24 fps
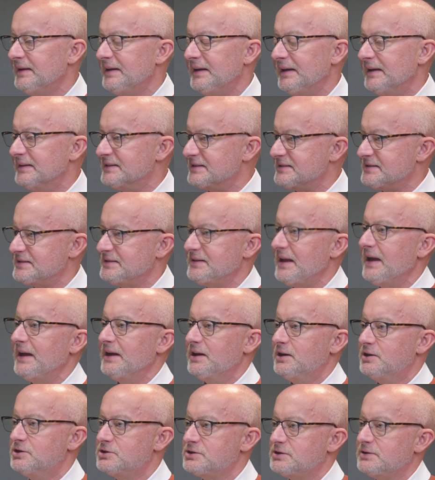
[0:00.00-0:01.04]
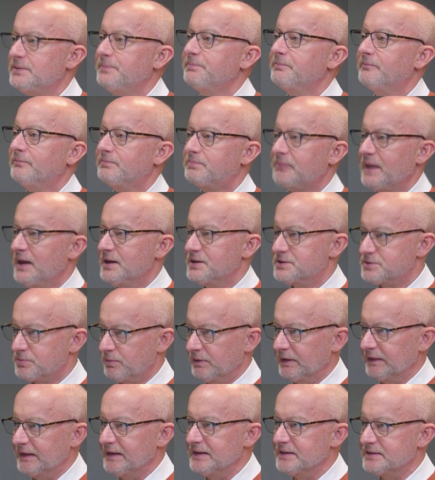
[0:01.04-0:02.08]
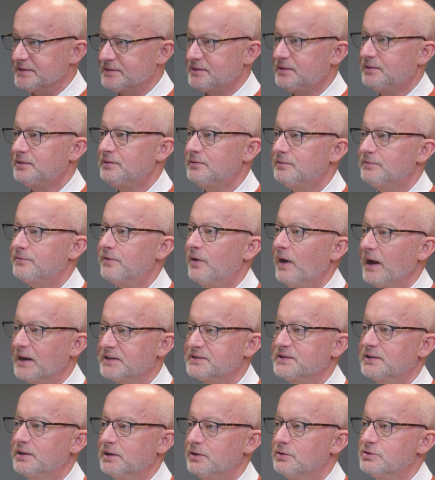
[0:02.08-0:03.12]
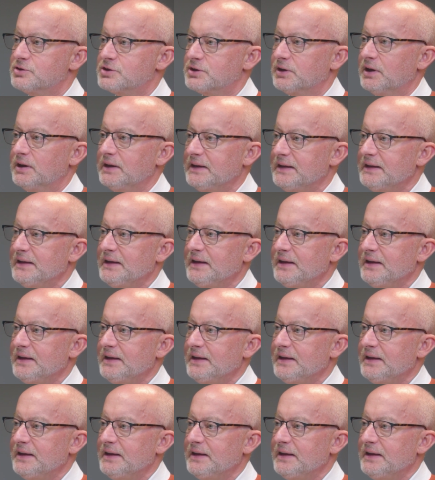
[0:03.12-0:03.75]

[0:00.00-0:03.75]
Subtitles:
it's staged and it's released for execution.